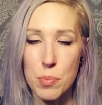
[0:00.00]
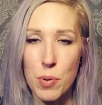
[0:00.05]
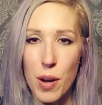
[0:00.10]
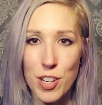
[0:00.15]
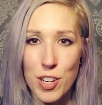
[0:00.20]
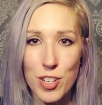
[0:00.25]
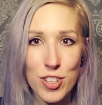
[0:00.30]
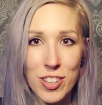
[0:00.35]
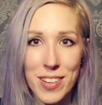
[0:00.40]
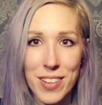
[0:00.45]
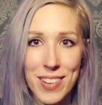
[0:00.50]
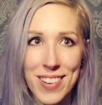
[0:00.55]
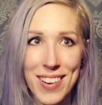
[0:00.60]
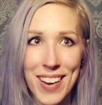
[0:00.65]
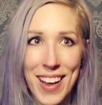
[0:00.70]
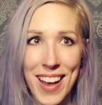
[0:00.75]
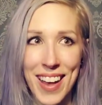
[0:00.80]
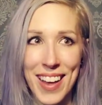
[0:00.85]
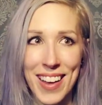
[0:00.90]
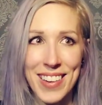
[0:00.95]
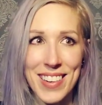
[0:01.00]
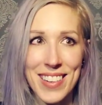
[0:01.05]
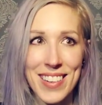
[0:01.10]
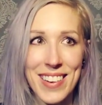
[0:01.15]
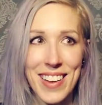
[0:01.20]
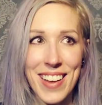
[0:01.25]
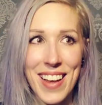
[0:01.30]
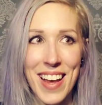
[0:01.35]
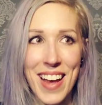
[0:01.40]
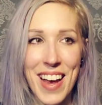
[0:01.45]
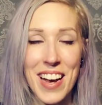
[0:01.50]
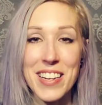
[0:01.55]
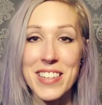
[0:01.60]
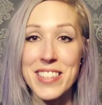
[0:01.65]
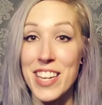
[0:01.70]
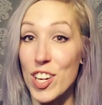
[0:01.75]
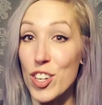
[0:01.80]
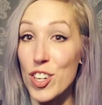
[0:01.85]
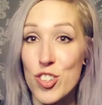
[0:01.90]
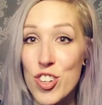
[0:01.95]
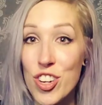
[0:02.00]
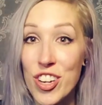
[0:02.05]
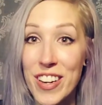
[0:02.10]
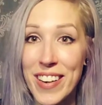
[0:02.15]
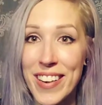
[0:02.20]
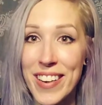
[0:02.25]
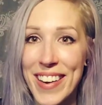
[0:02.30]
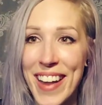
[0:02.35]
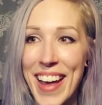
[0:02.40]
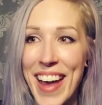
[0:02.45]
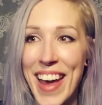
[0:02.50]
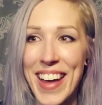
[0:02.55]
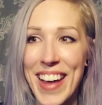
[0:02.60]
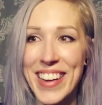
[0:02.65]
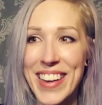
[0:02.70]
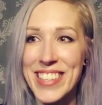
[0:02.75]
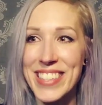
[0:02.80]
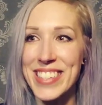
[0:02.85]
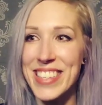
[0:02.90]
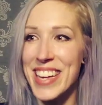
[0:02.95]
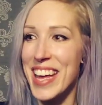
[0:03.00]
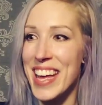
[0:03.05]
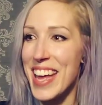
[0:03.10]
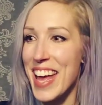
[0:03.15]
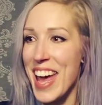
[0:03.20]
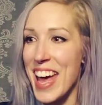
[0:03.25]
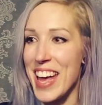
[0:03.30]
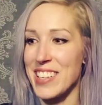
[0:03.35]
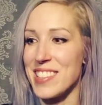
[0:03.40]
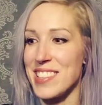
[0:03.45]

depression and addiction and